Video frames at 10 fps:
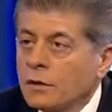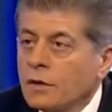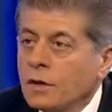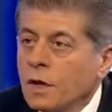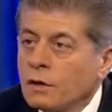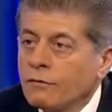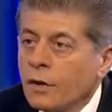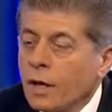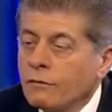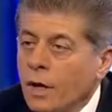in
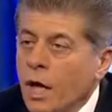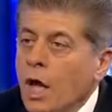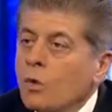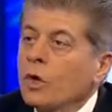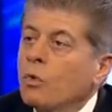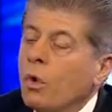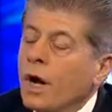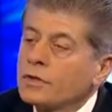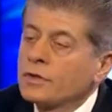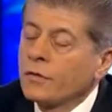1995,
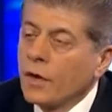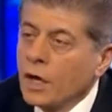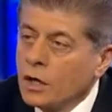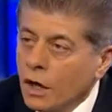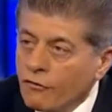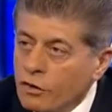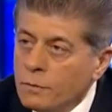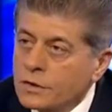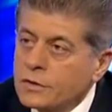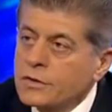requires that the
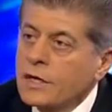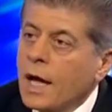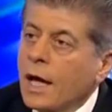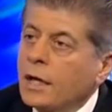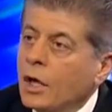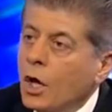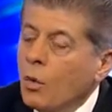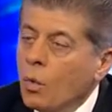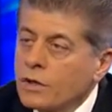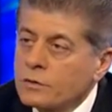government decide
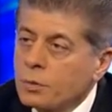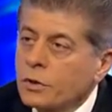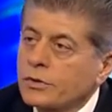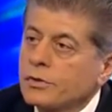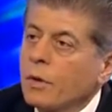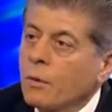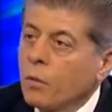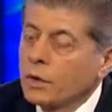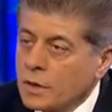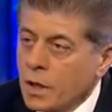what is personal and
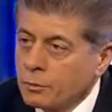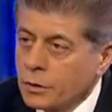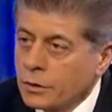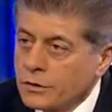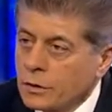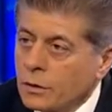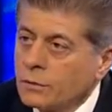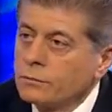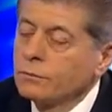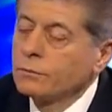what's not
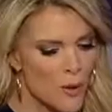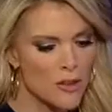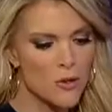personal.